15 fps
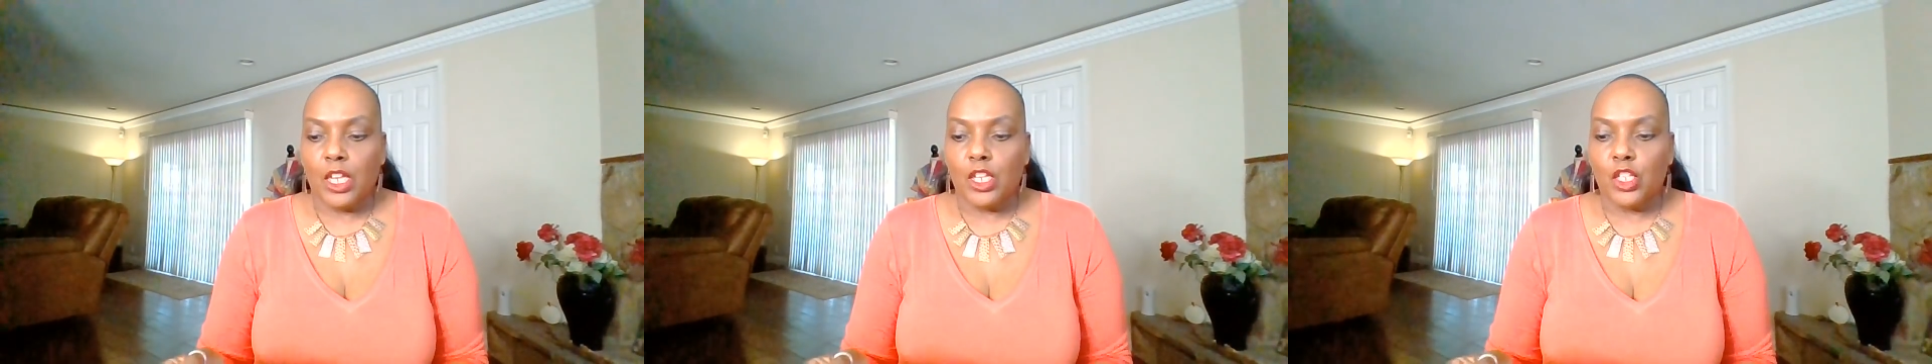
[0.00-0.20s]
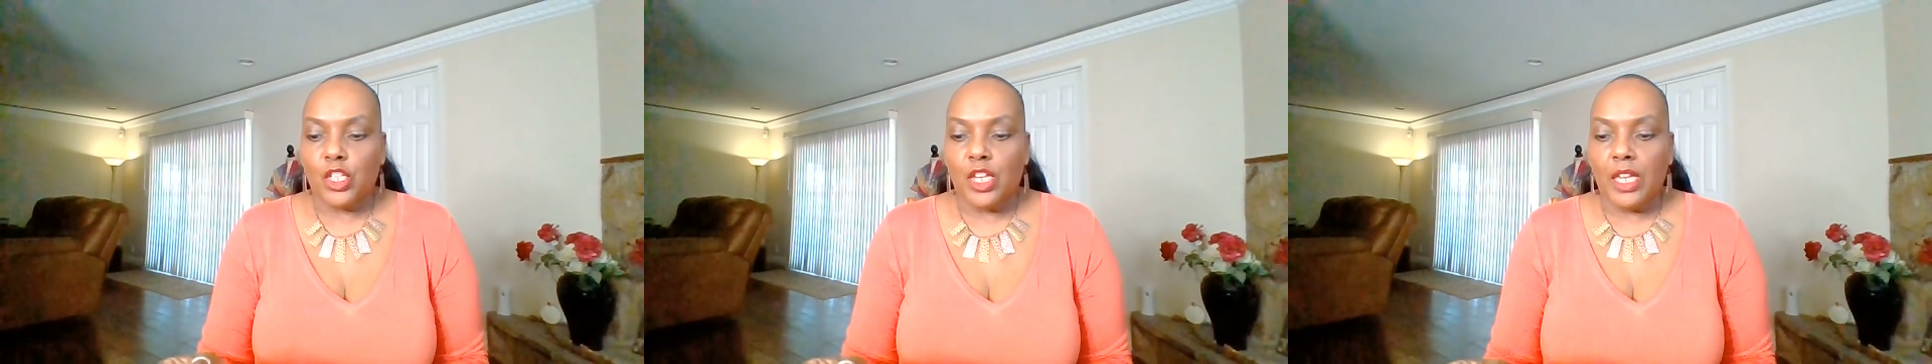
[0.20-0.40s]

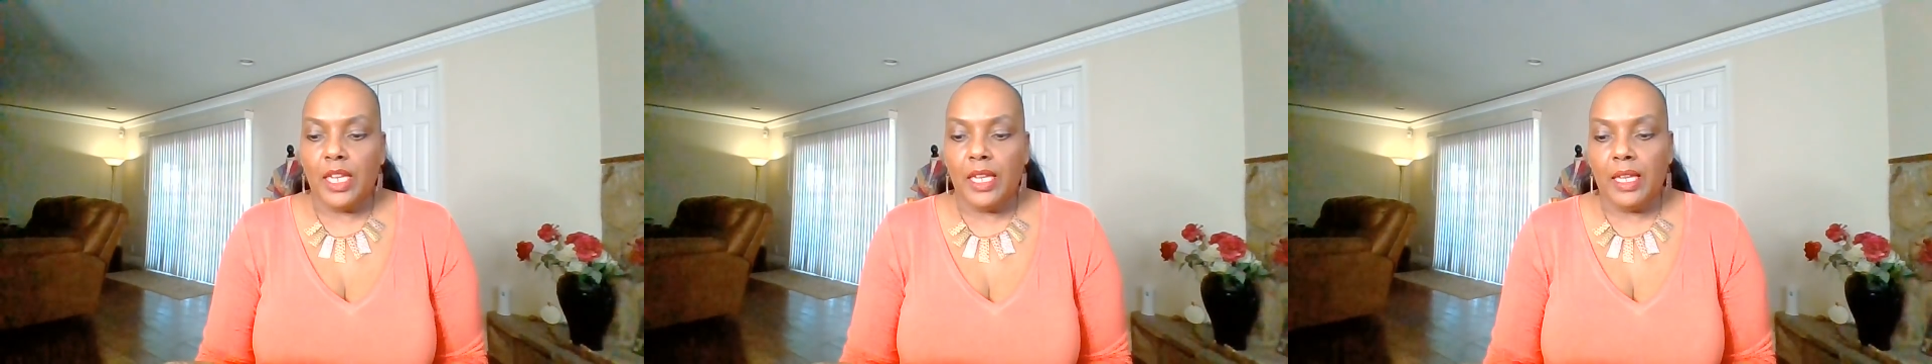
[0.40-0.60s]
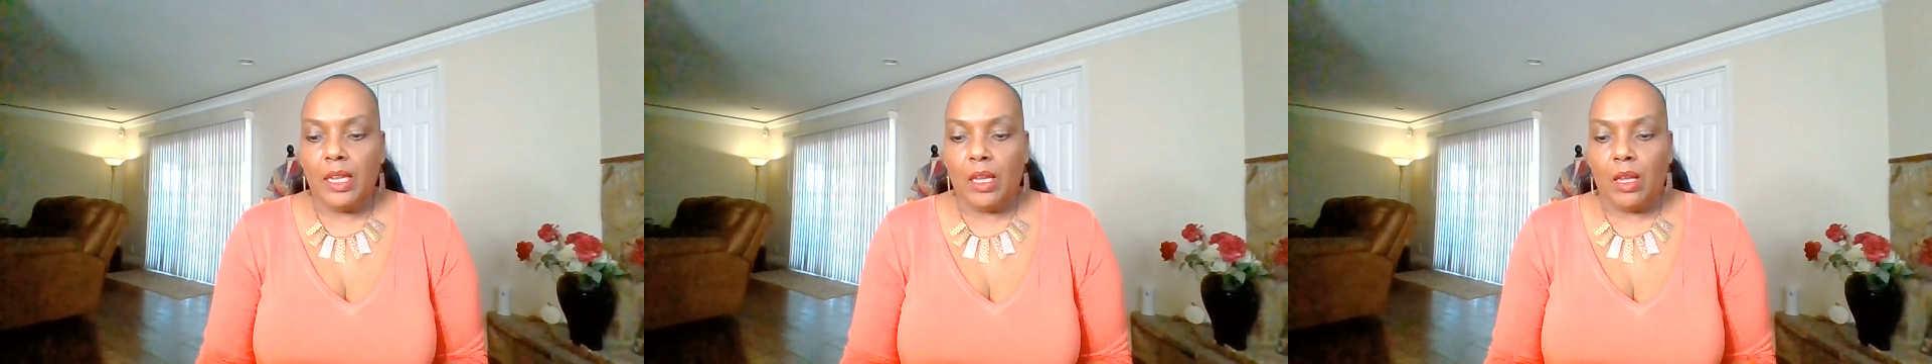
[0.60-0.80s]

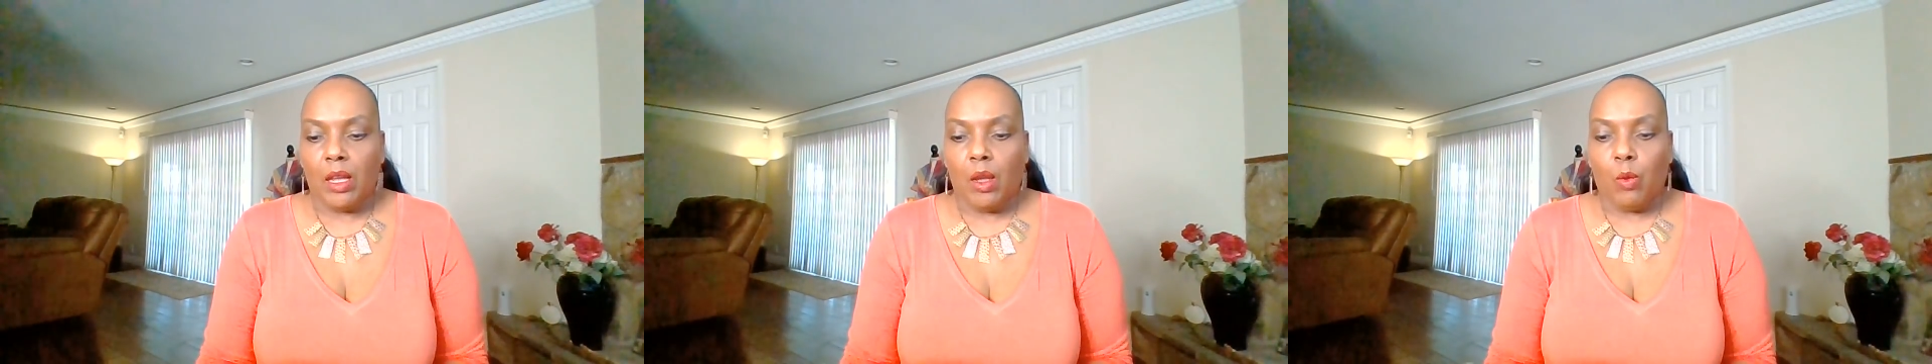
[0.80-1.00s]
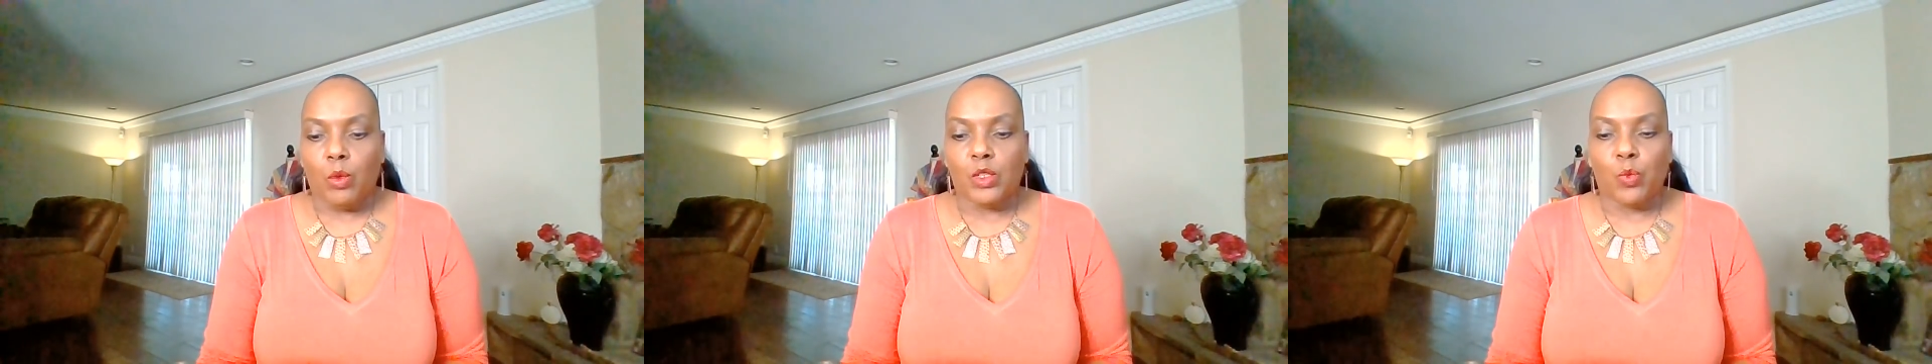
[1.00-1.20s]
She
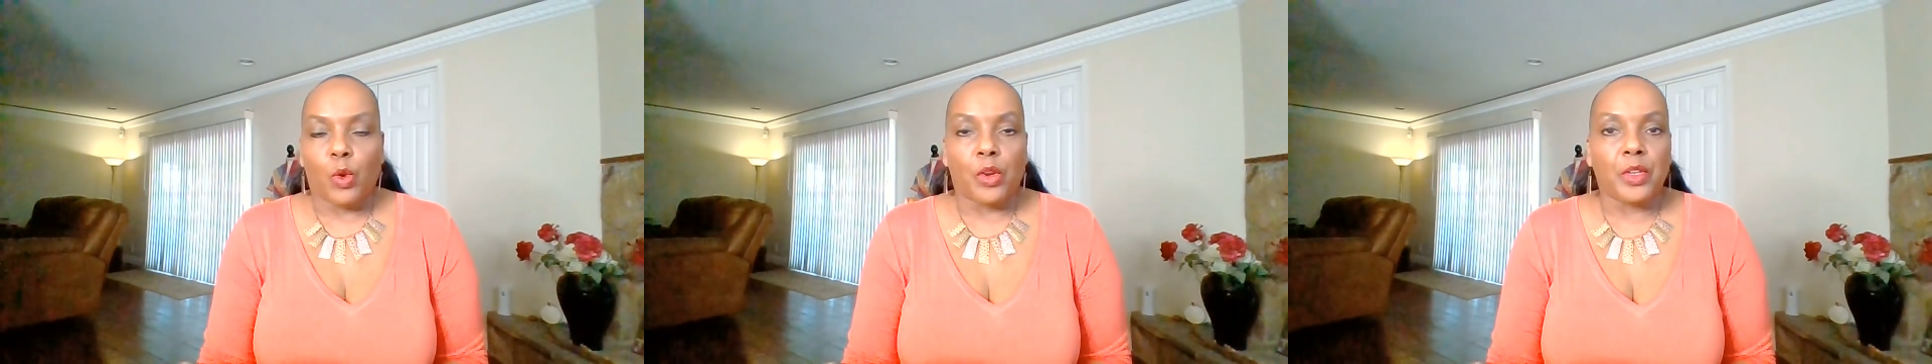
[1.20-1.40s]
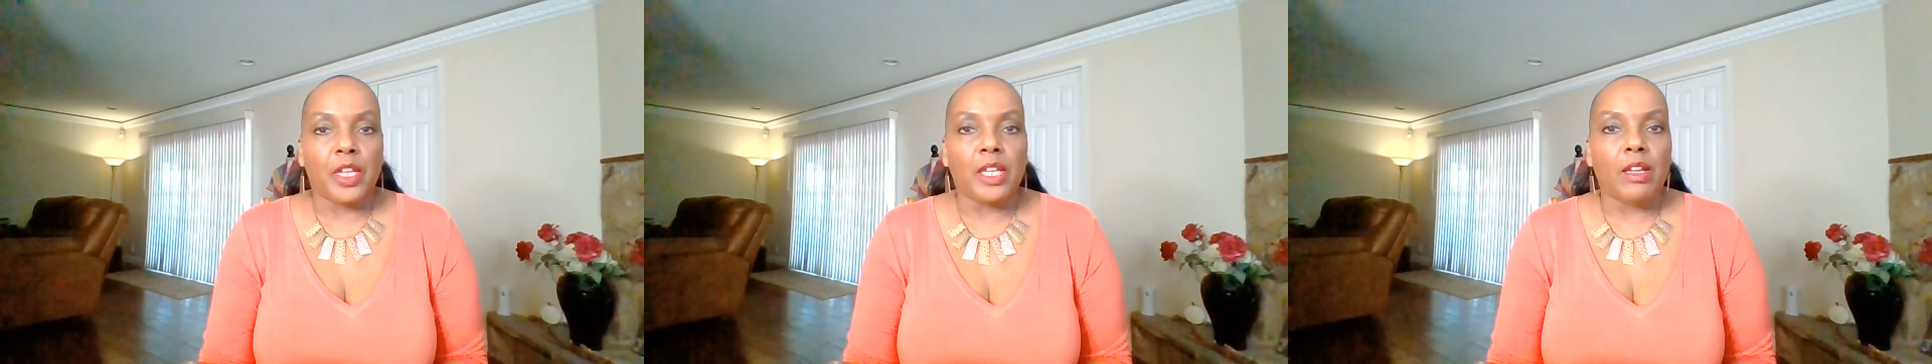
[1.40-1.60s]
was
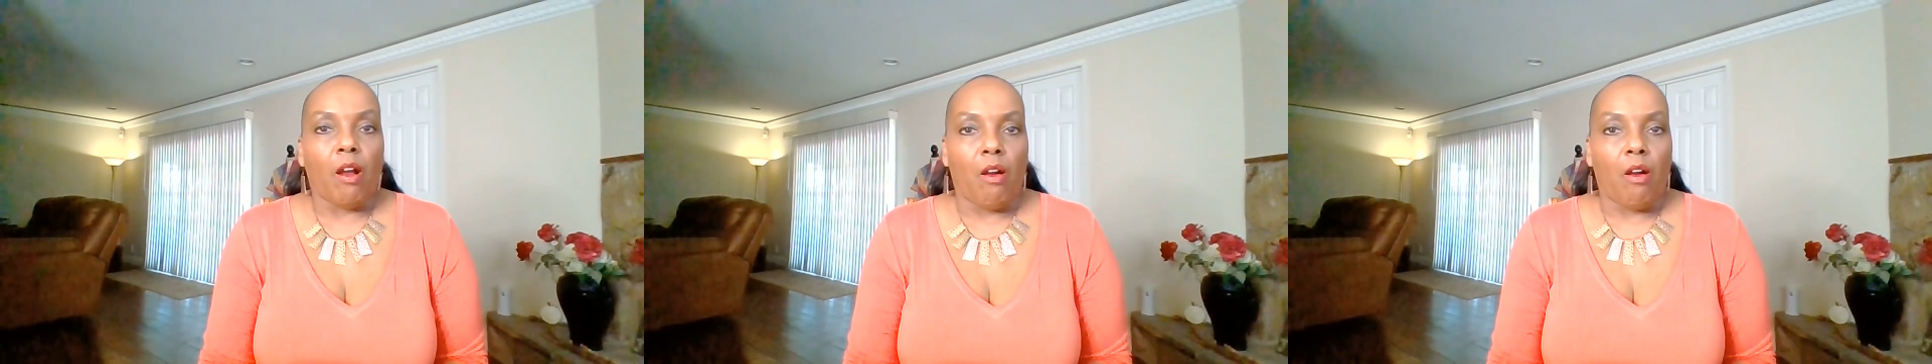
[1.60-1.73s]
working